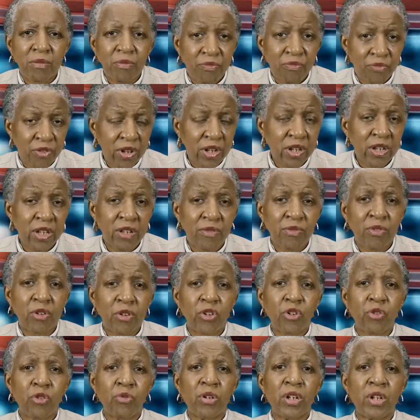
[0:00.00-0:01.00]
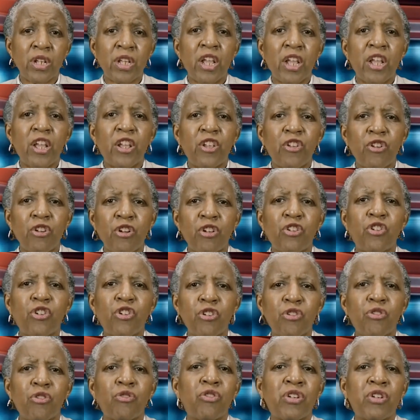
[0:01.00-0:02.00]
fitness virtually. Your
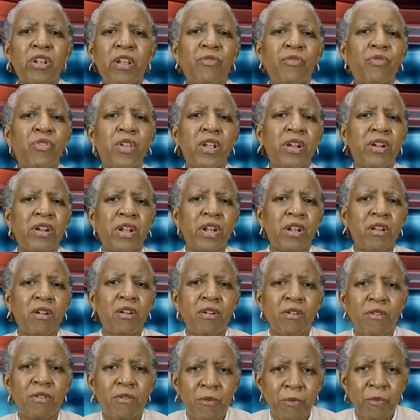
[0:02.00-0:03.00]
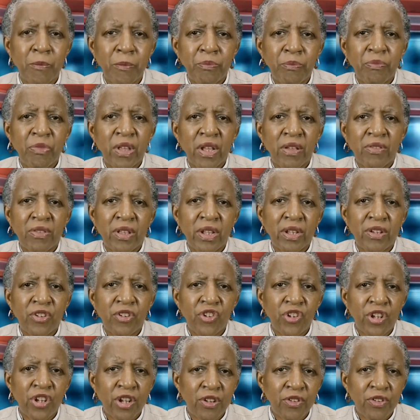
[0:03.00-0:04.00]
children, if they're at home, they're
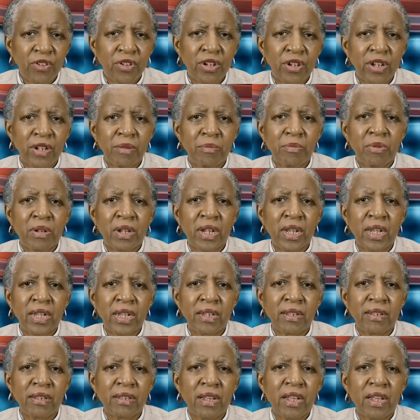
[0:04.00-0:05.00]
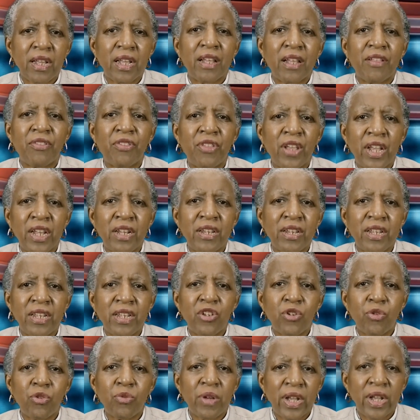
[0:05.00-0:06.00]
sheltered in place, they need
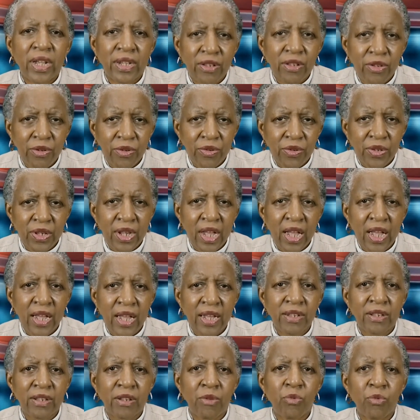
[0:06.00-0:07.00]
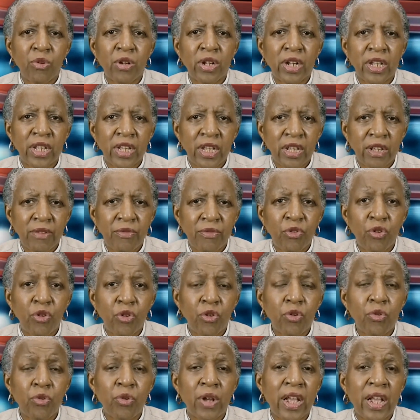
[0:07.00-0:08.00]
to exercise. And we're going to give
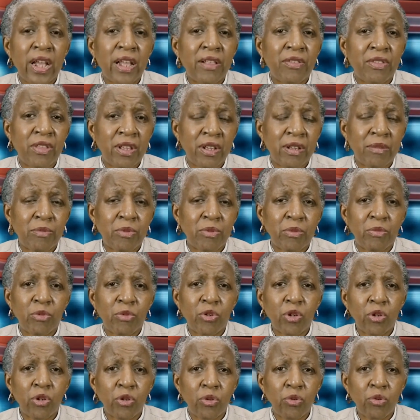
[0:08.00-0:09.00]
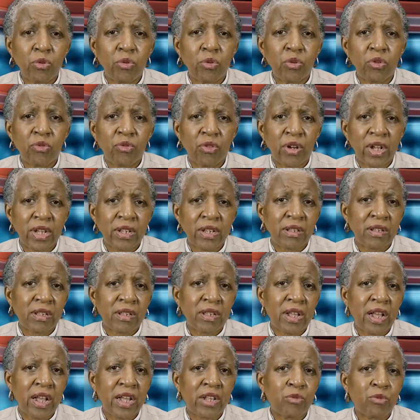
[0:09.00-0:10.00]
you and them some tools for
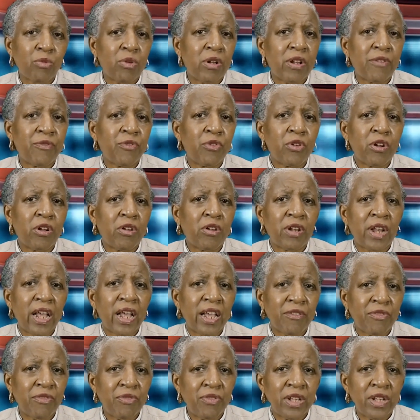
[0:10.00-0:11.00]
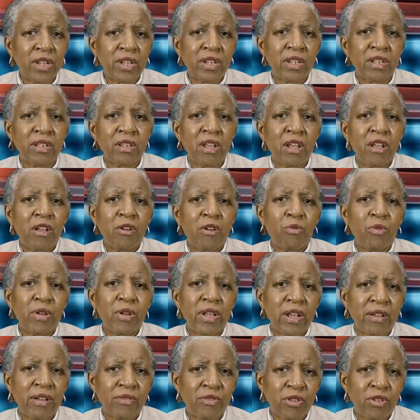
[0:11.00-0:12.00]
exercise. Well, if you don't like fitness, we
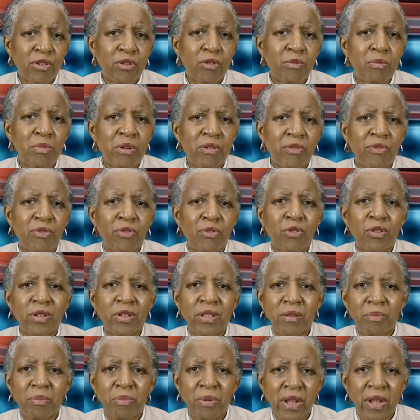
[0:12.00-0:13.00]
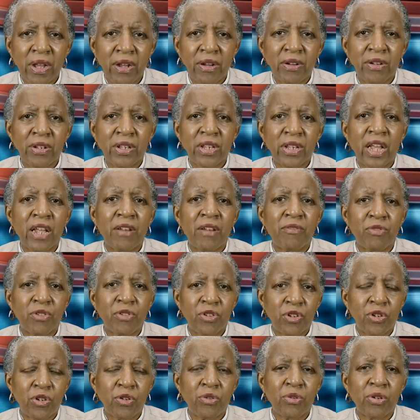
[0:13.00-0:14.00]
have Zumba for the parents and for
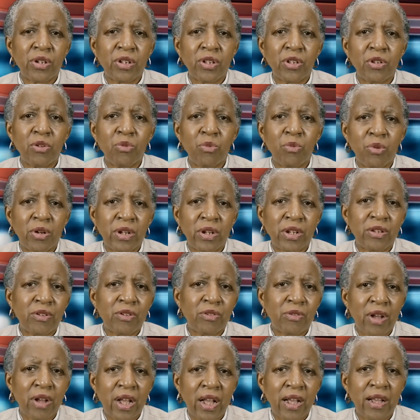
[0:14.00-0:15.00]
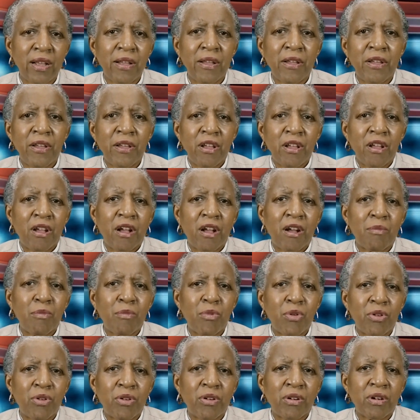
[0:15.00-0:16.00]
students who want to try a
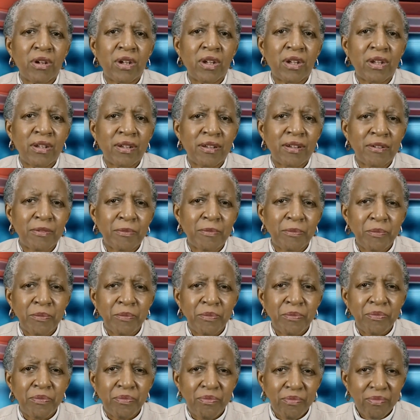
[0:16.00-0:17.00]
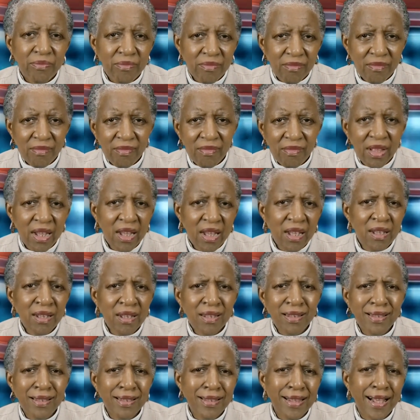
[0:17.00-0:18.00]
more,
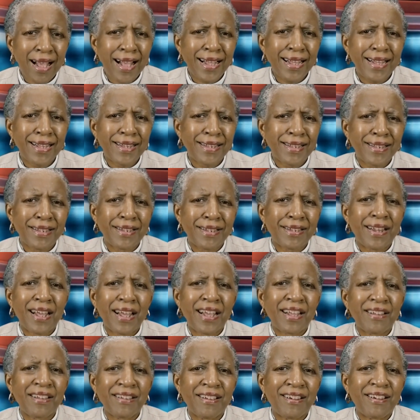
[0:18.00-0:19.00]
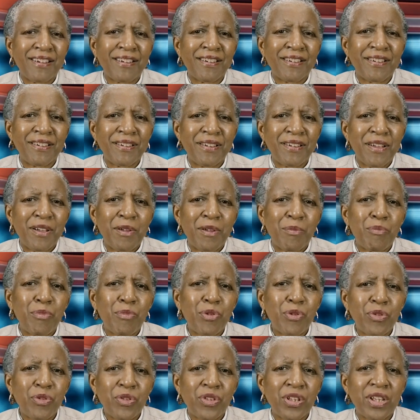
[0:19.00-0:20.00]
I guess it's like
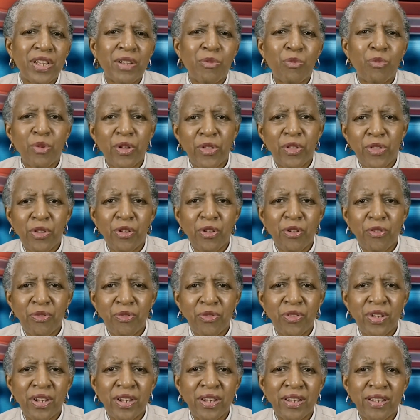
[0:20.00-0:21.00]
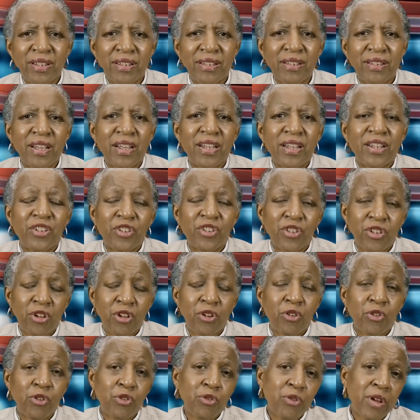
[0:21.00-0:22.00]
music with your fitness.
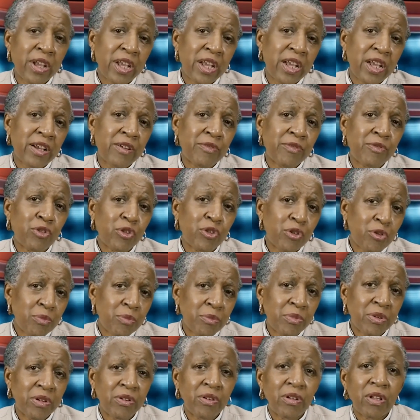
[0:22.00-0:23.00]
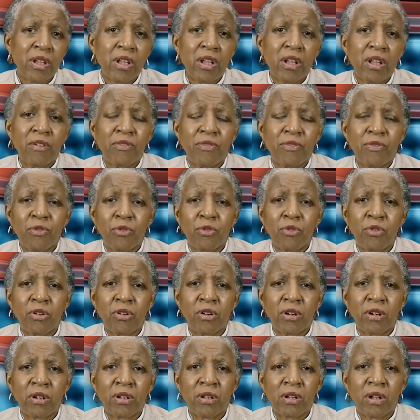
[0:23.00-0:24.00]
So you have Zumba
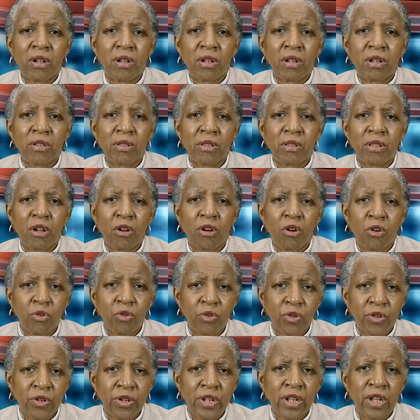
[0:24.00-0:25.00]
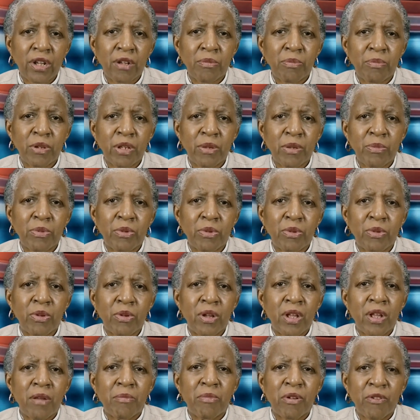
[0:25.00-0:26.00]
for the older young people,
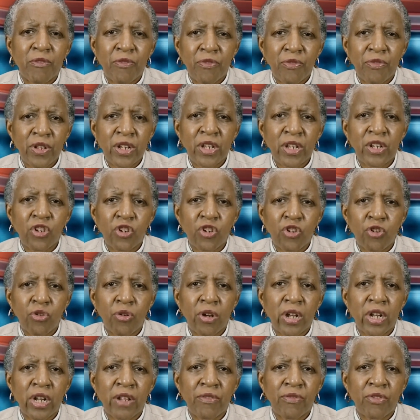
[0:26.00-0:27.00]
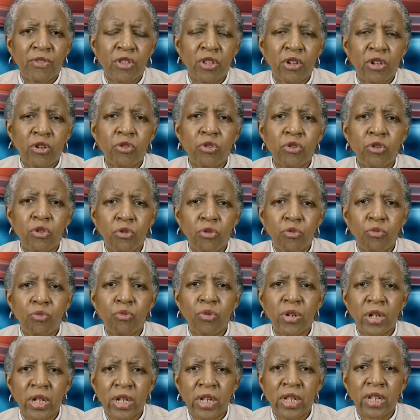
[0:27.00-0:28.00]
but fitness training for those who
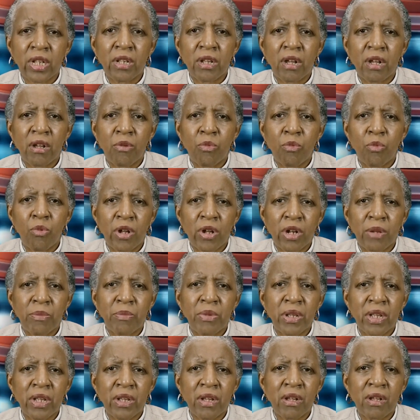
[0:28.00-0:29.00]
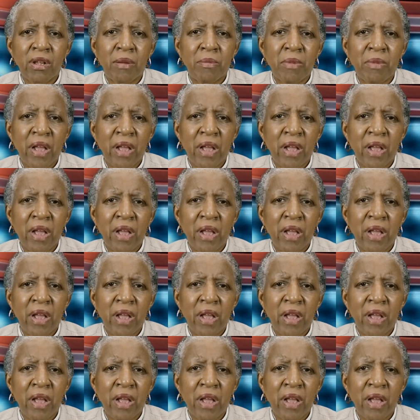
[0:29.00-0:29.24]
really want to become